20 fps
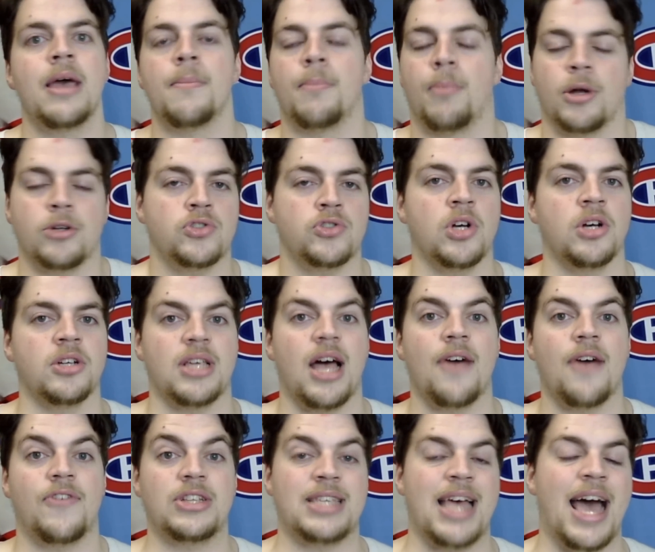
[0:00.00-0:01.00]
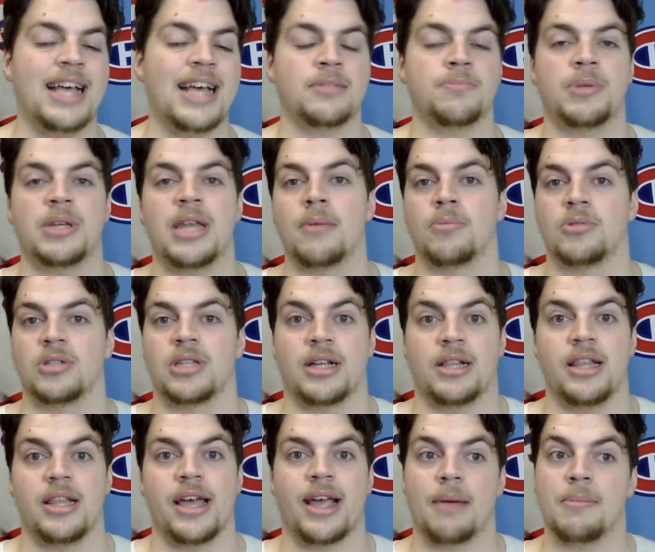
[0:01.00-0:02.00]
Montreal's offense hasn't been able to
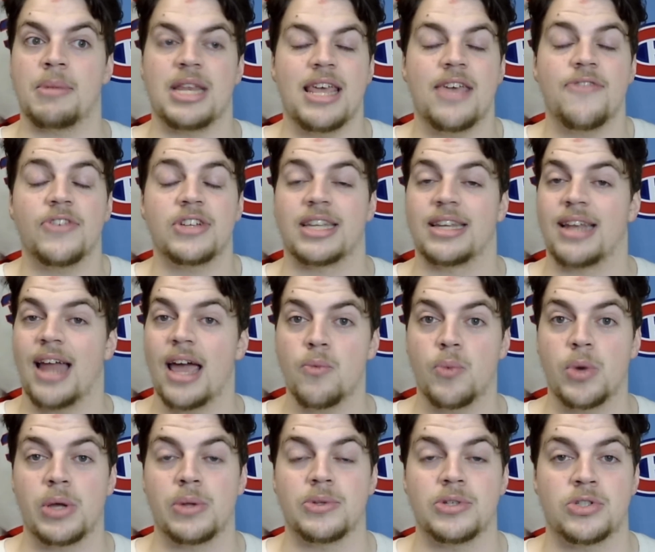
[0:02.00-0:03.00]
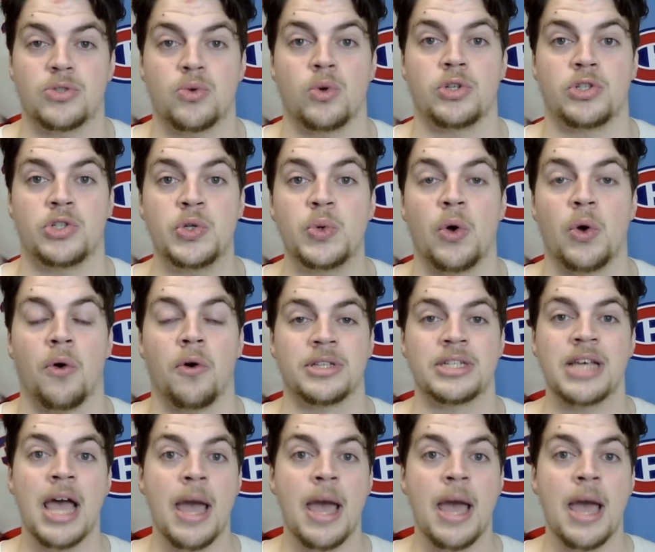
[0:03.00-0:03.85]
click. I mean, even tonight we only scored 2 goals,